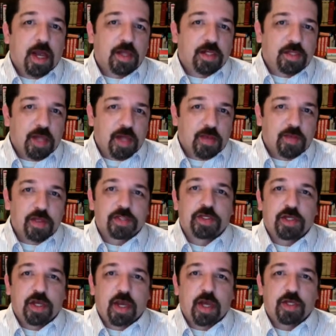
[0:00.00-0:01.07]
I'd like to
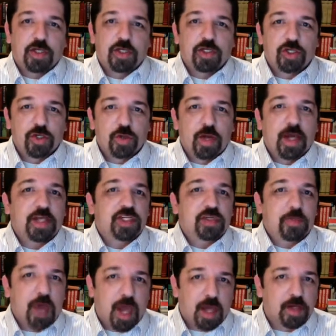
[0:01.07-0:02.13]
take this occasion to
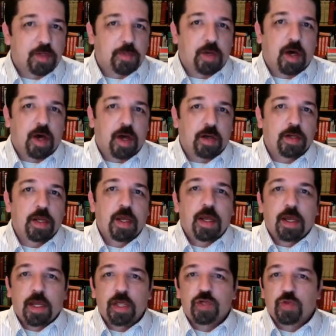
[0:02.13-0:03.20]
expand
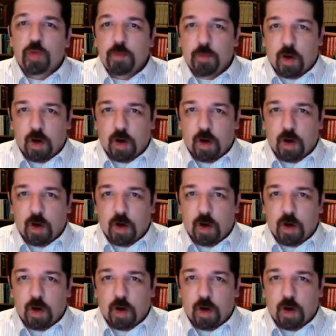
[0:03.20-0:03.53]
upon his